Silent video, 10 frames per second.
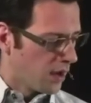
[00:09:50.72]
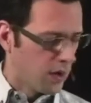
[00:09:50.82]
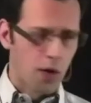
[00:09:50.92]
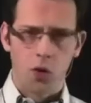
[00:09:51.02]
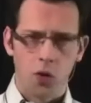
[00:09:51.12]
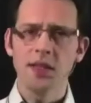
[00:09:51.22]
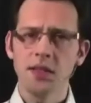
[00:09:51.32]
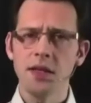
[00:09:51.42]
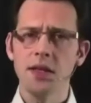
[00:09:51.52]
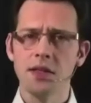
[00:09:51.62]
Was
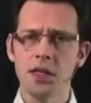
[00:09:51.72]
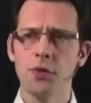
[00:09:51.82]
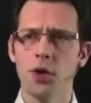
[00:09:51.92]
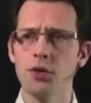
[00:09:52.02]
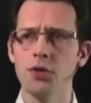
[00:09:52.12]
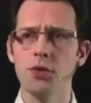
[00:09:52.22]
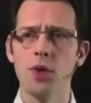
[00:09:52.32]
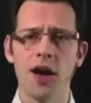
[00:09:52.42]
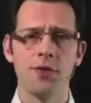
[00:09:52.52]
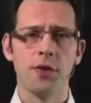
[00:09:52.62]
it easy for you to
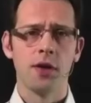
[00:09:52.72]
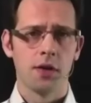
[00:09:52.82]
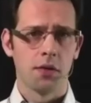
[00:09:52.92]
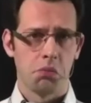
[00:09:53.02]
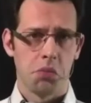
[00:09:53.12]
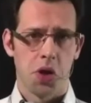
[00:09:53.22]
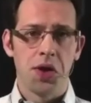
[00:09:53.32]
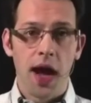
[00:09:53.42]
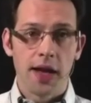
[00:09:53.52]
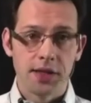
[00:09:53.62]
have an
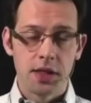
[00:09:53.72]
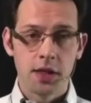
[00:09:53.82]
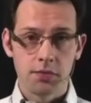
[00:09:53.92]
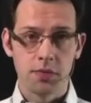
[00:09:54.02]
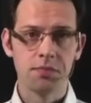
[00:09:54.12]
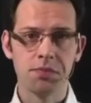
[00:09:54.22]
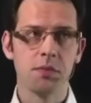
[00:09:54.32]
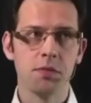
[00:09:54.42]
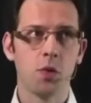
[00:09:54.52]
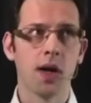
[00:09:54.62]
idea?
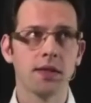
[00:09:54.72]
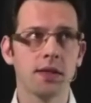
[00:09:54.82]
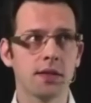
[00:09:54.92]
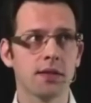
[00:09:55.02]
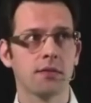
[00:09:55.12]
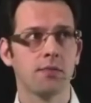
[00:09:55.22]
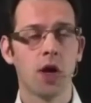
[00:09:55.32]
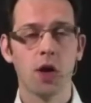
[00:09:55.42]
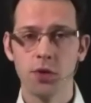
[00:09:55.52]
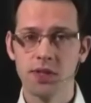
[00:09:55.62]
Was it
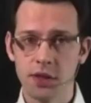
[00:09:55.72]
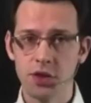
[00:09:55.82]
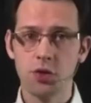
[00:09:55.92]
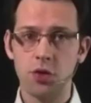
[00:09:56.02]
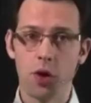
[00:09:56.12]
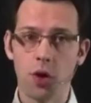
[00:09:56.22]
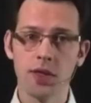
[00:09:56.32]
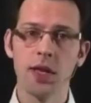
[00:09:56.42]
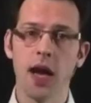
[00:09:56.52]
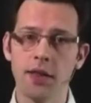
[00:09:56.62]
obvious that you
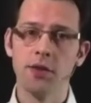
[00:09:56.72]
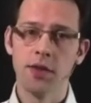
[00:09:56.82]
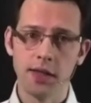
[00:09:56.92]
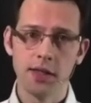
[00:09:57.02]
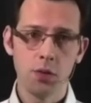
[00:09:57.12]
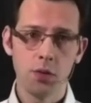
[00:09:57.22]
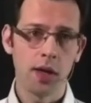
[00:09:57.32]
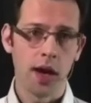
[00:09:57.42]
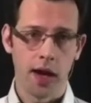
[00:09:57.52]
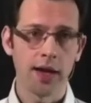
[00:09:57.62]
already had an idea when
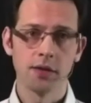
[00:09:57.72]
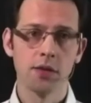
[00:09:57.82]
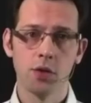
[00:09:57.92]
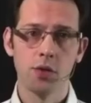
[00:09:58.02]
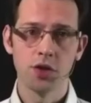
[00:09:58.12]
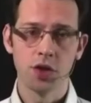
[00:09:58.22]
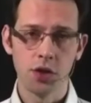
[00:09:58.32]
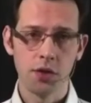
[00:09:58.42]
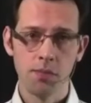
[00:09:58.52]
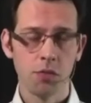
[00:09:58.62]
I asked the
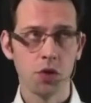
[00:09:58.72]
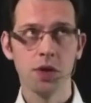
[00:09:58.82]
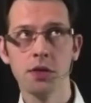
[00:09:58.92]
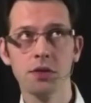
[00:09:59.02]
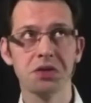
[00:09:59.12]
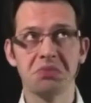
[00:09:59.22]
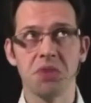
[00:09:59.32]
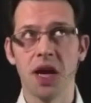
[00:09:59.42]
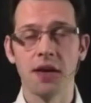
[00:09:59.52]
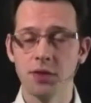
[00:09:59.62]
question? You didn't
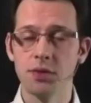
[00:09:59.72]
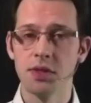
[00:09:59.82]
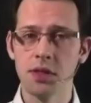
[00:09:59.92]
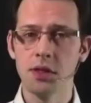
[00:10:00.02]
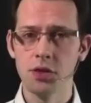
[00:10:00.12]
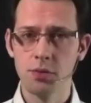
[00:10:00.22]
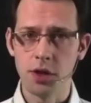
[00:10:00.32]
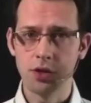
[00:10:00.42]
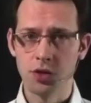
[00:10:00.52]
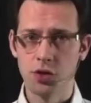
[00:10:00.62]
have to think too
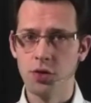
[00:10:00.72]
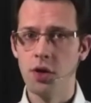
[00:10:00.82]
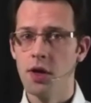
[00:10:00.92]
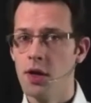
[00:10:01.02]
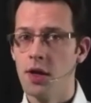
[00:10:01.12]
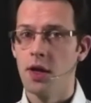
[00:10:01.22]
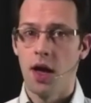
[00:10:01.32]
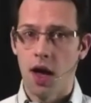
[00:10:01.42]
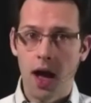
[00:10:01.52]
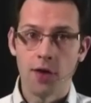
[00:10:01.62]
much to
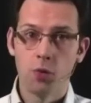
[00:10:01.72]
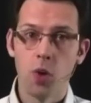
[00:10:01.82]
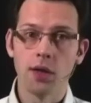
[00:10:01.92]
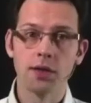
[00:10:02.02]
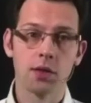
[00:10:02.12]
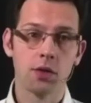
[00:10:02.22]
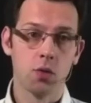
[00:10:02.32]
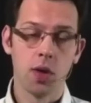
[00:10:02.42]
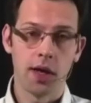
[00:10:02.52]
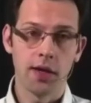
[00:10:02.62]
have one thought,
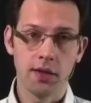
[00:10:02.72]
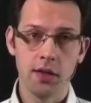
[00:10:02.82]
one idea,